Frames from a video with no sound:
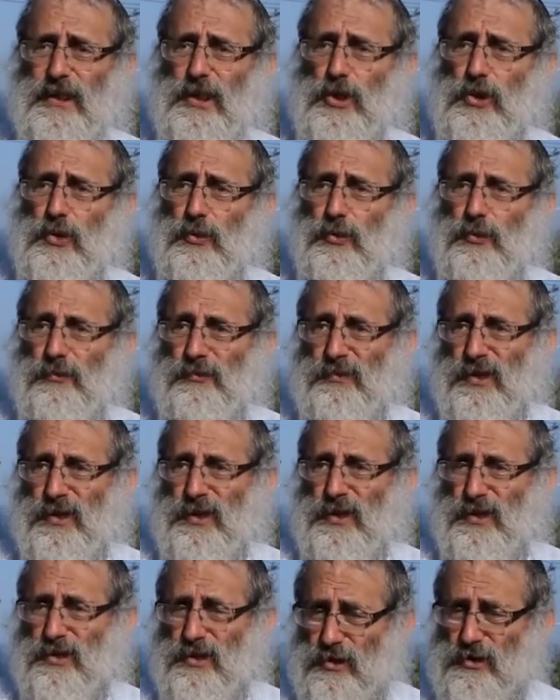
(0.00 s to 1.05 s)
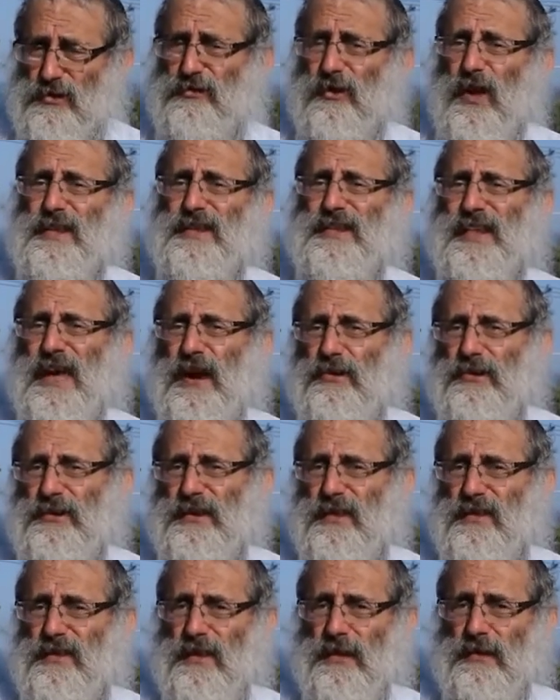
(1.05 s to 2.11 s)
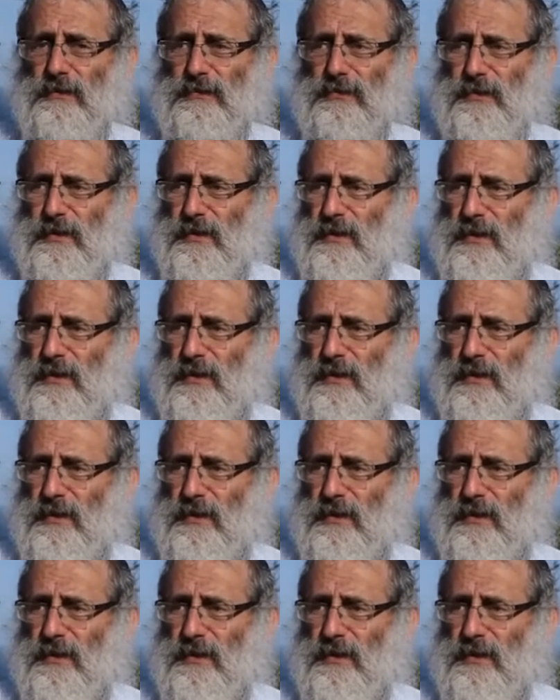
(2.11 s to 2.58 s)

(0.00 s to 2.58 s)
issue, you can find clarity yourself.